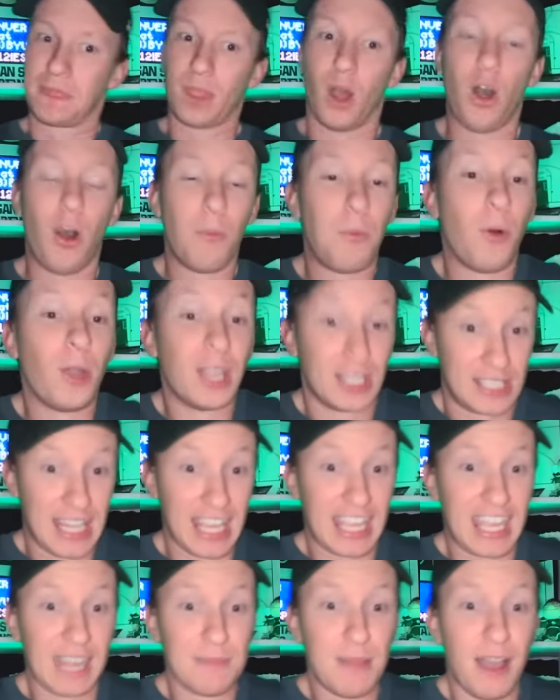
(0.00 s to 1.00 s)
Oh boy, you
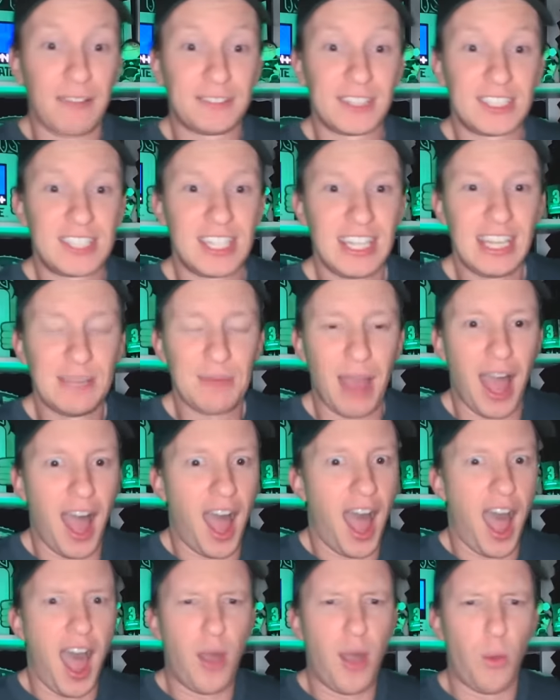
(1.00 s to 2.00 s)
take him off the team.
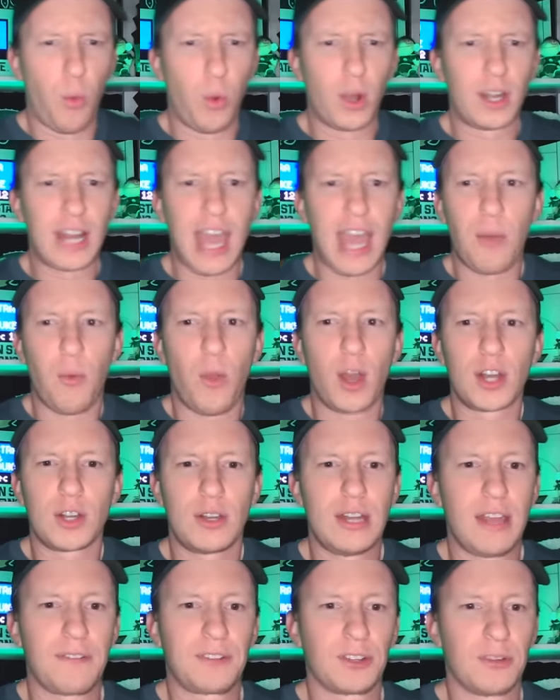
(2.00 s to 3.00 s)
Uh, we're not
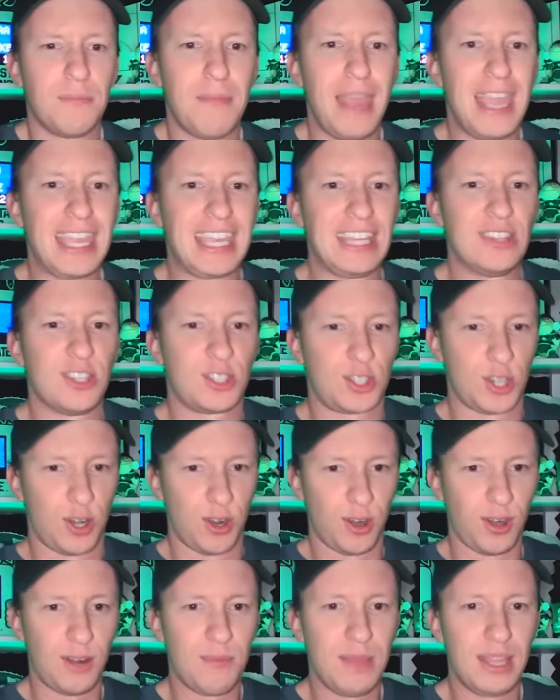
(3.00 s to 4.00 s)
wondering if they're making the
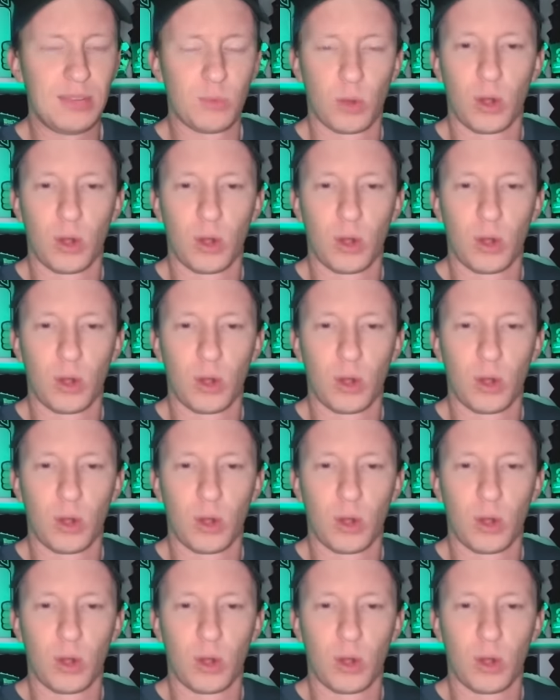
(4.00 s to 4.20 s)
tournament.